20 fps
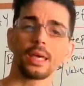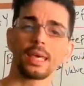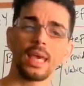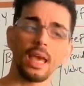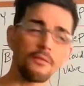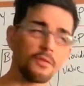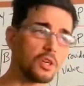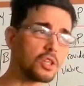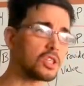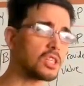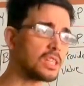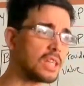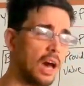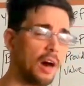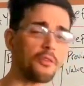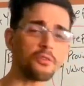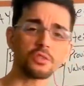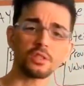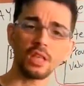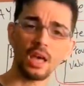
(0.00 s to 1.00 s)
Give
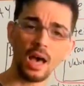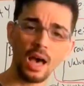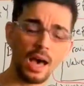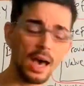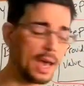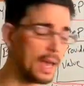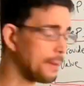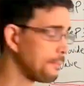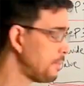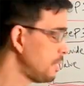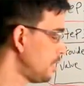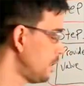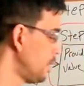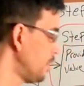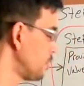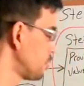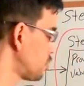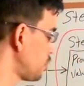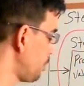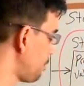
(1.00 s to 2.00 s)
yourself time
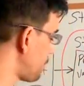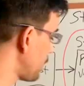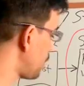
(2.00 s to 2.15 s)
to